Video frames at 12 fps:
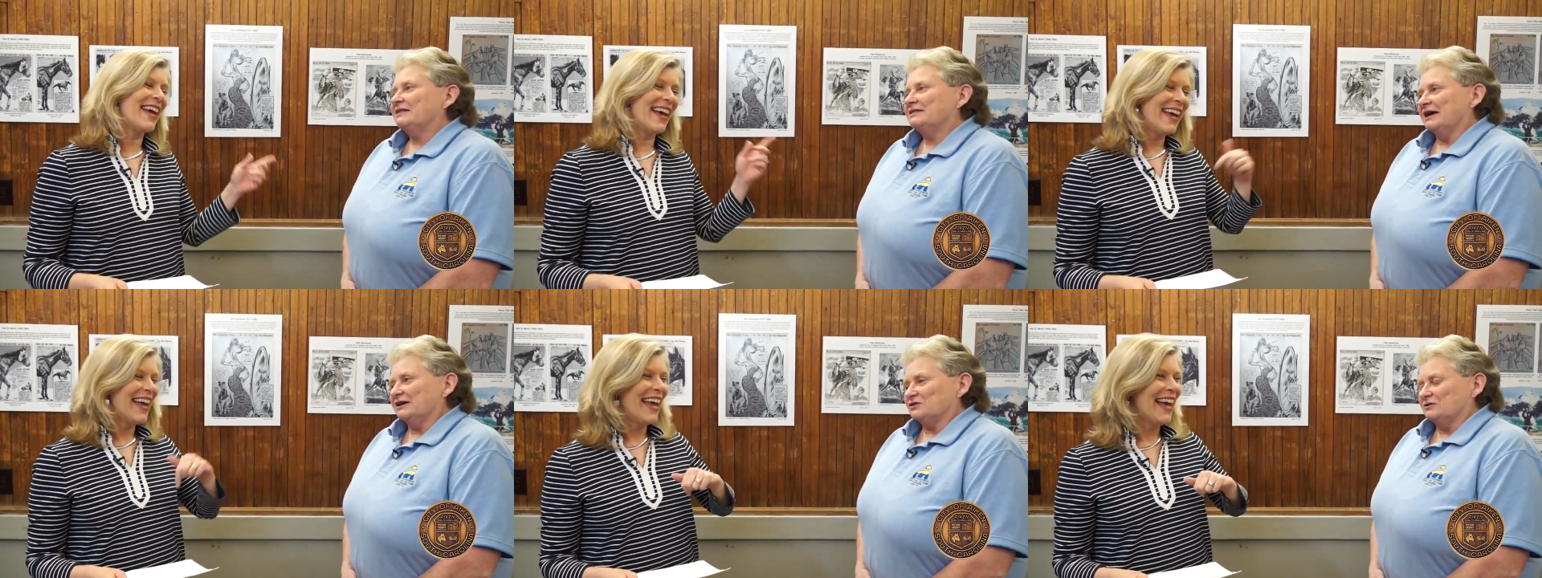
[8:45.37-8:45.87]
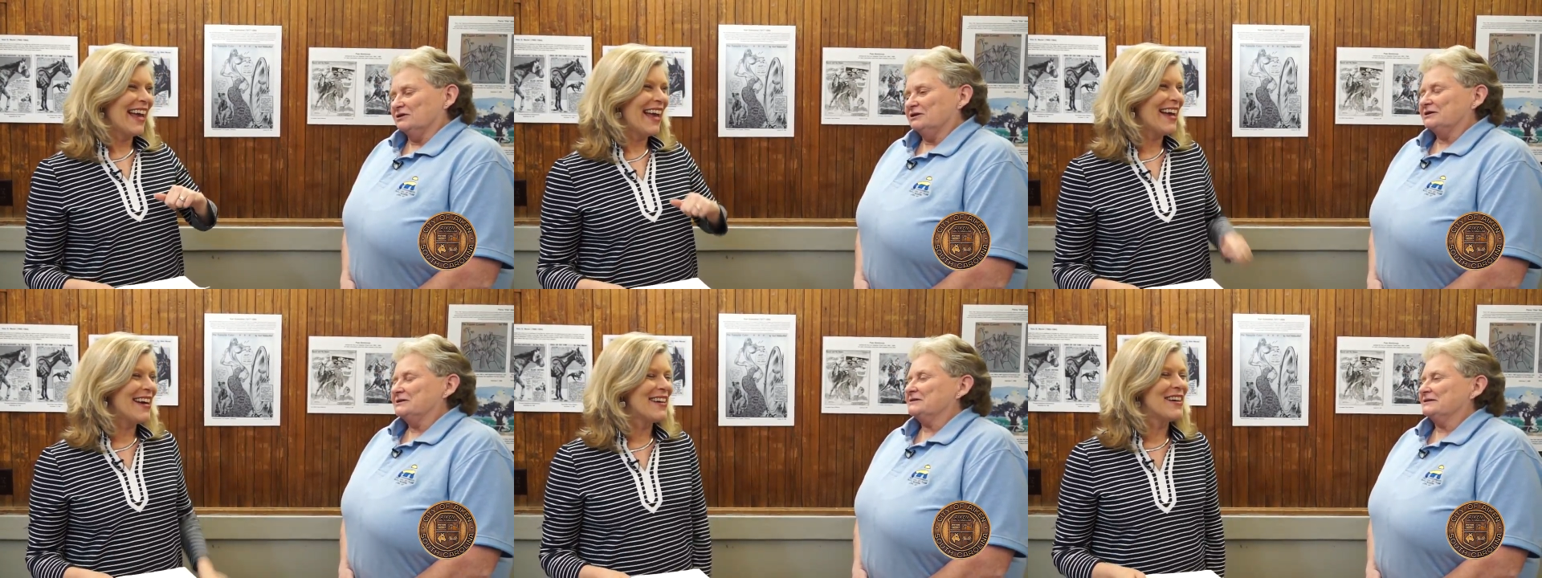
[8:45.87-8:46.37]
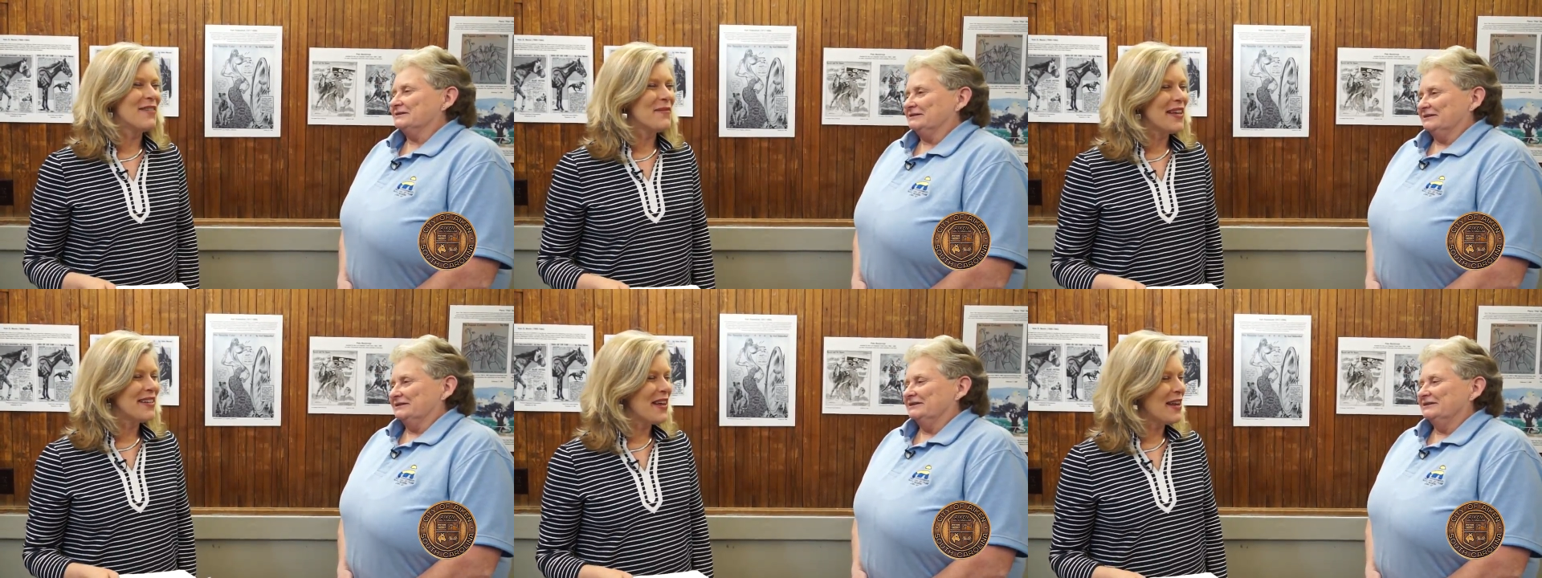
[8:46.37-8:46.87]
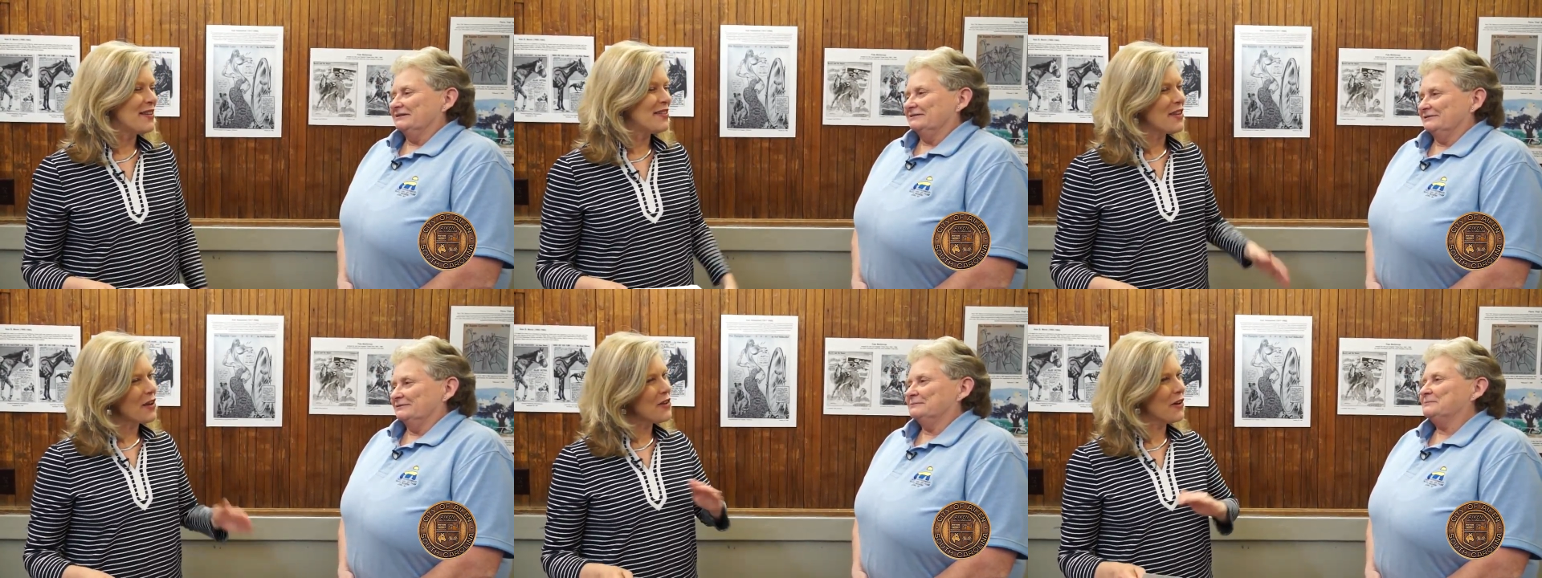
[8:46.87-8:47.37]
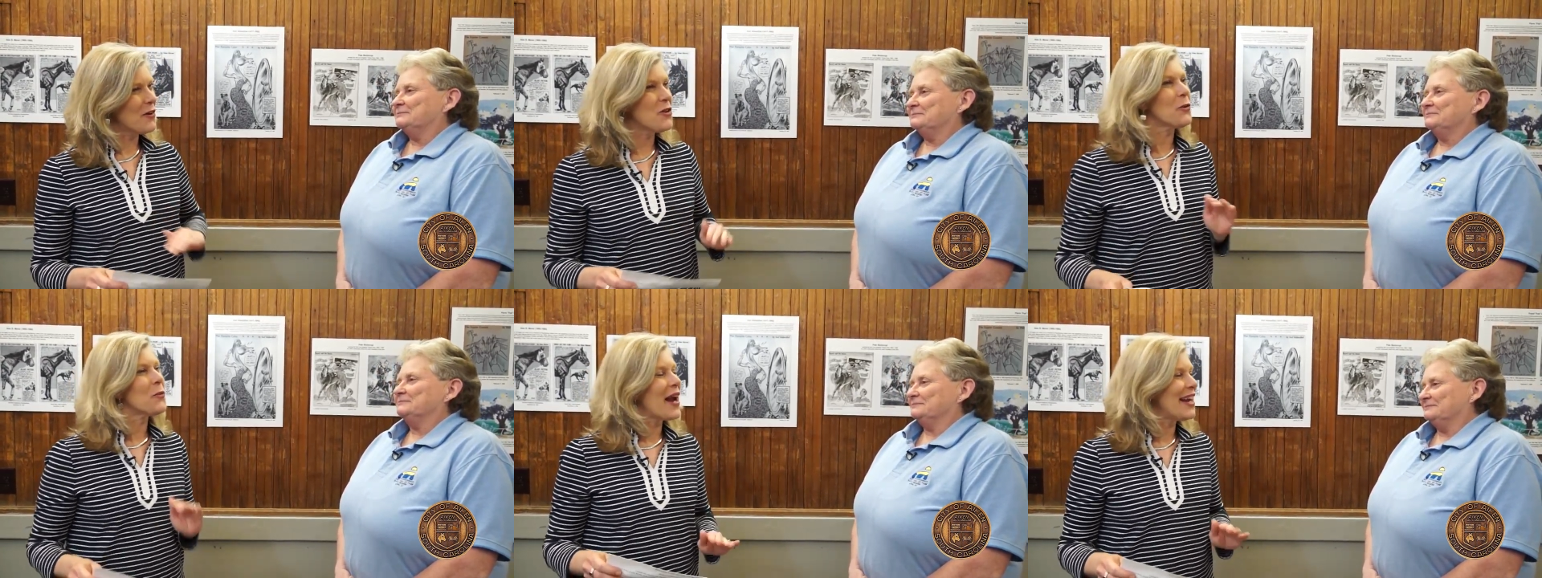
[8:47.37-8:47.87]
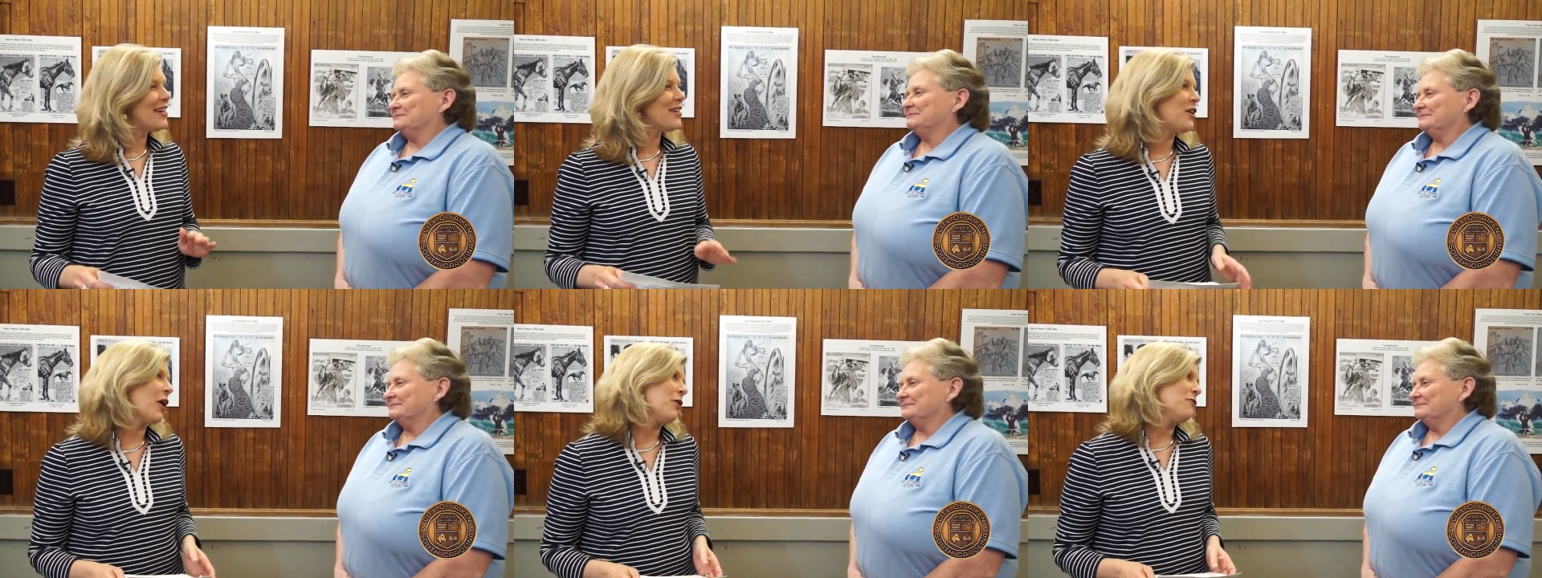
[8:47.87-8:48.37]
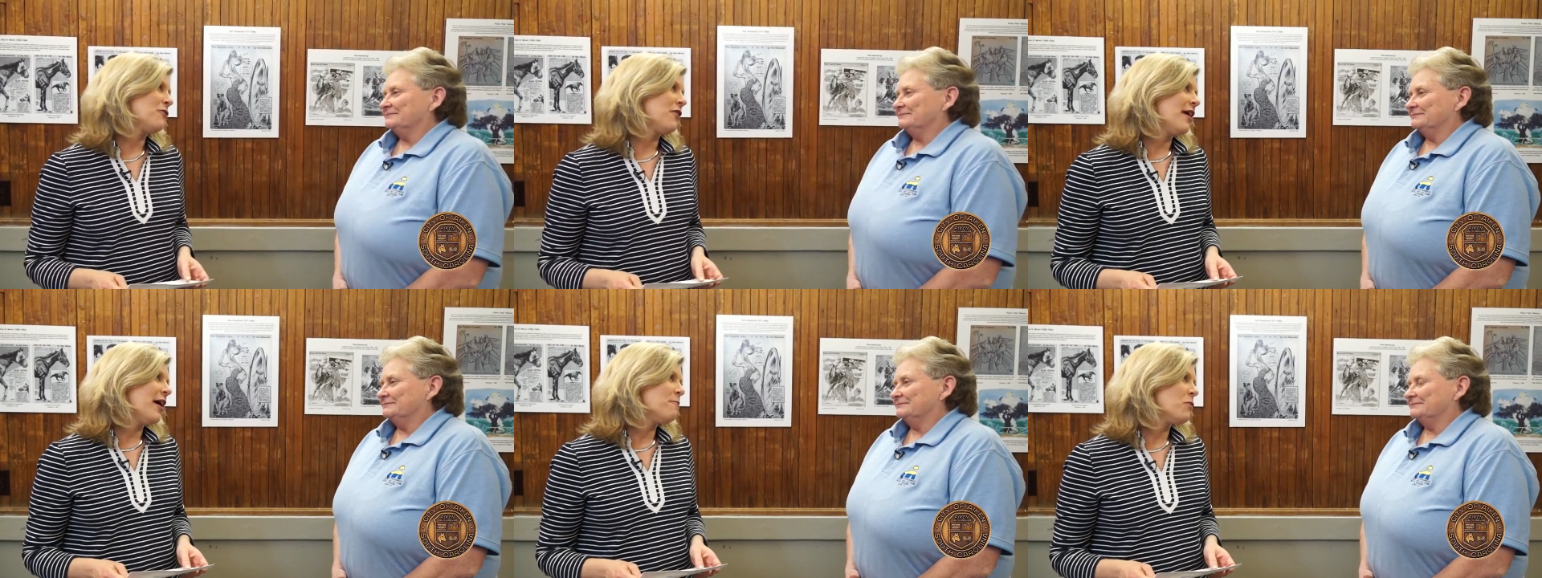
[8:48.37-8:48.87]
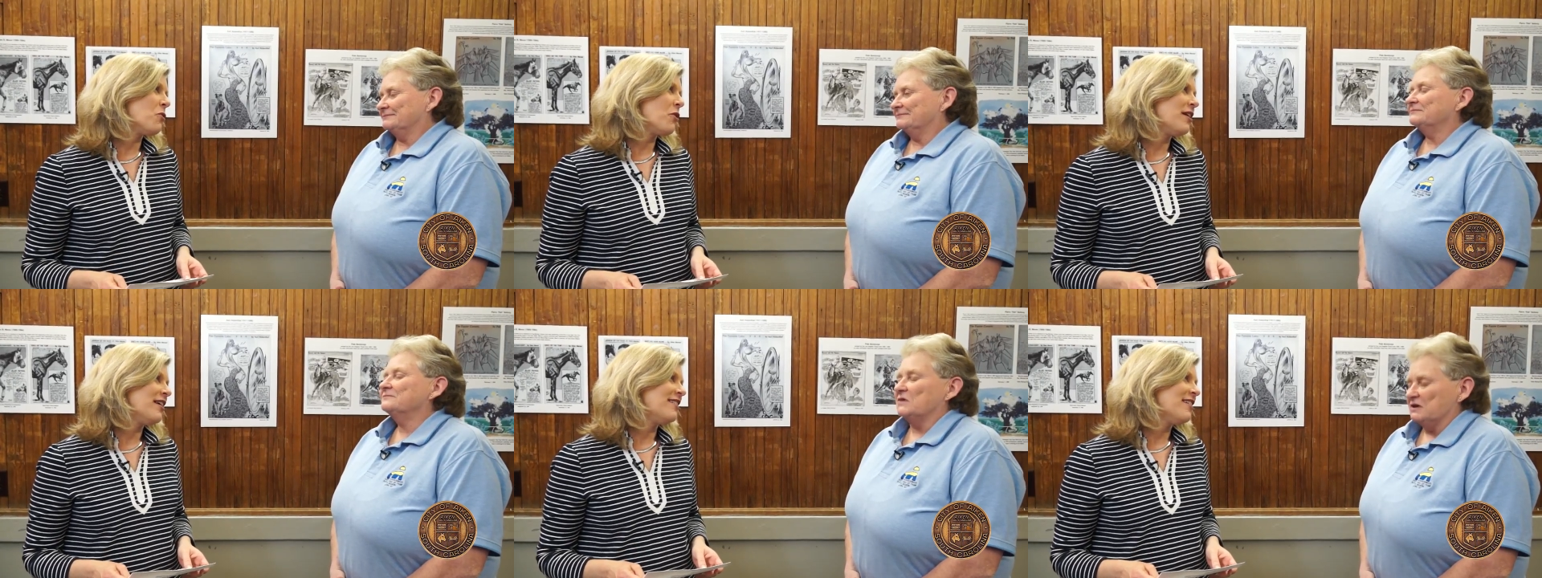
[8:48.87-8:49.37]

Speaker 1: That's right. Um, and and so you're you're ready to go for that morning yep.